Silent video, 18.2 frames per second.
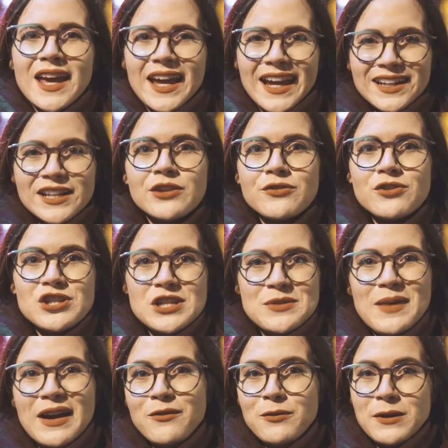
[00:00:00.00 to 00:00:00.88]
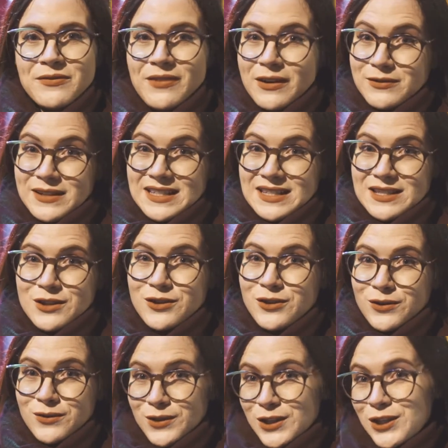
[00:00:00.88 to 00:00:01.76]
In Hiroshima, we found this
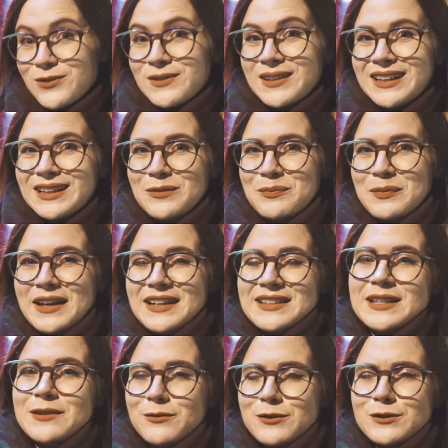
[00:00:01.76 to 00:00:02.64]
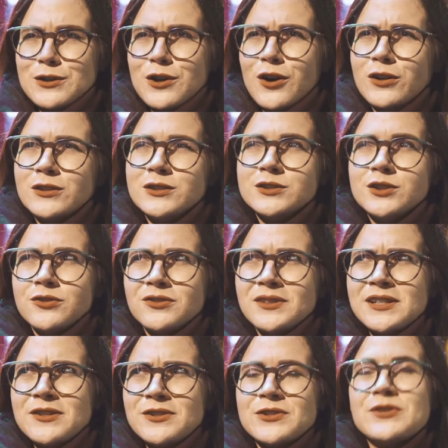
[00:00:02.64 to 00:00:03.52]
cute little place that was called
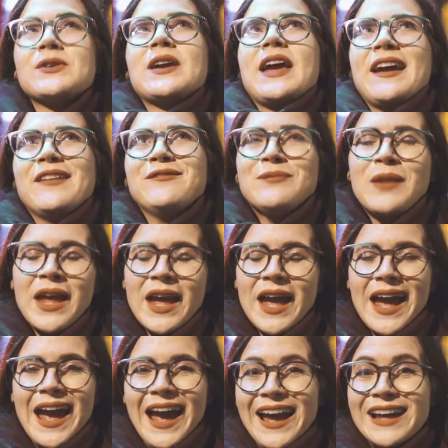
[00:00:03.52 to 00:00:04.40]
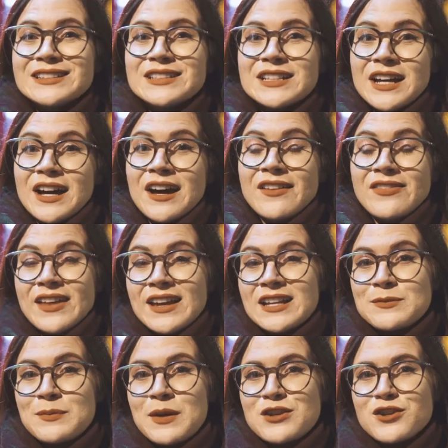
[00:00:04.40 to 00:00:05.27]
TORI no SUKE, and
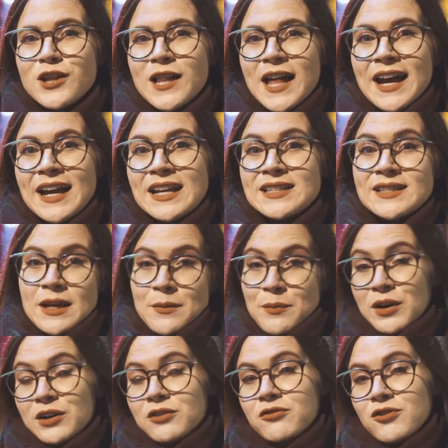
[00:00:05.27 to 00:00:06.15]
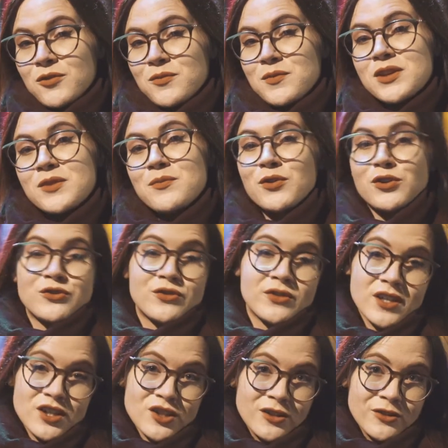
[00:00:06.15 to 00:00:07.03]
they specialized, apart from the more
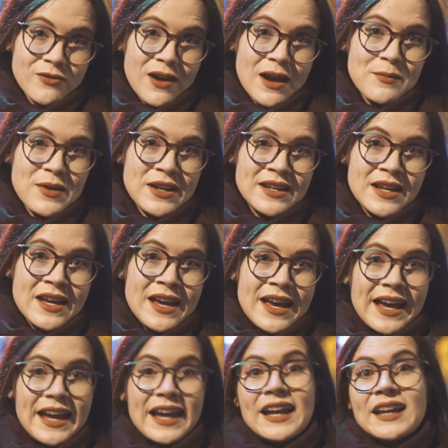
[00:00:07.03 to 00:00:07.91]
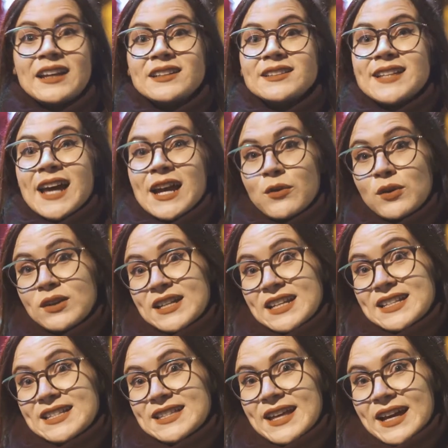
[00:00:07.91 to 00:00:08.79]
traditional ramen, in
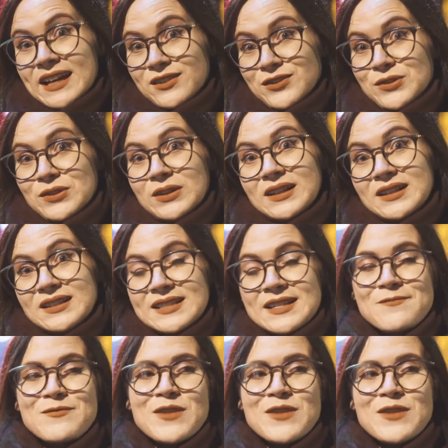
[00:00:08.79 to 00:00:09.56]
Taiwanese style noodles.